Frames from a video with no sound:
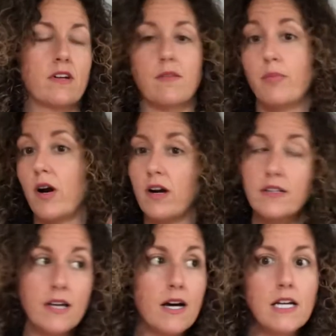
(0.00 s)

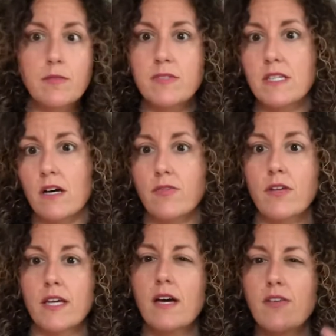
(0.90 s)
part-time stuff,
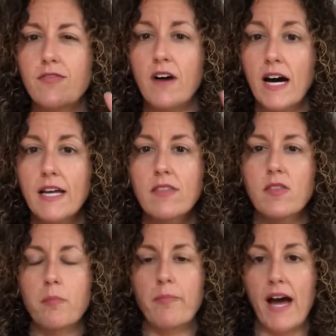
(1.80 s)
like, find
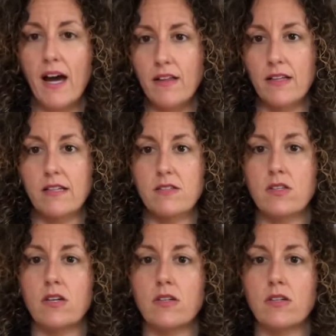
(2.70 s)
the balance,